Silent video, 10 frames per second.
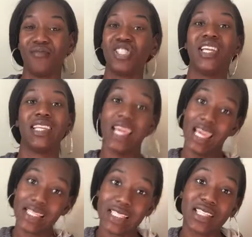She
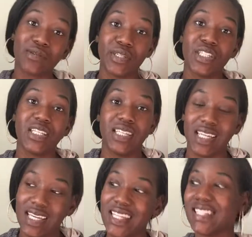dances when she
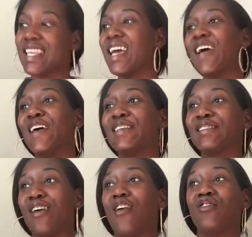eats,
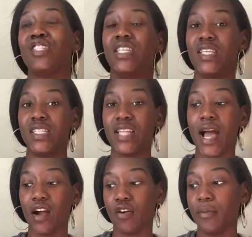so she's
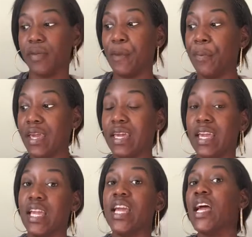not gonna be
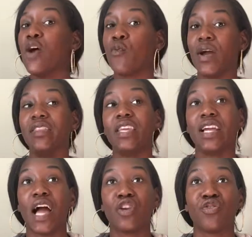picky. One thing
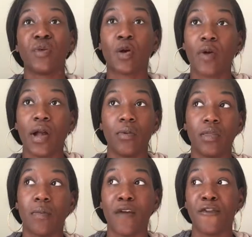I do regret
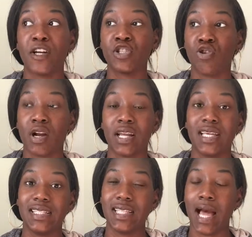with my first daughter
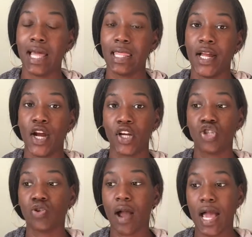is not letting her
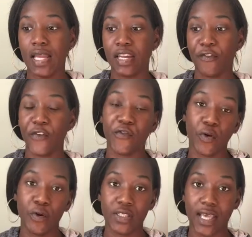try different
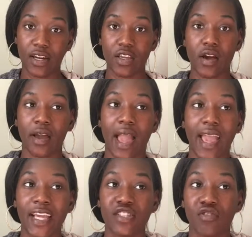foods at a young
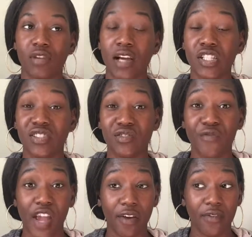age. So now she's
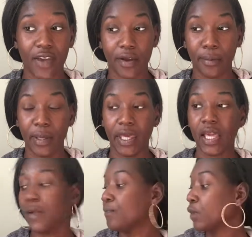very, very
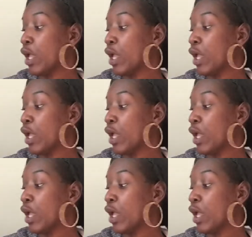picky.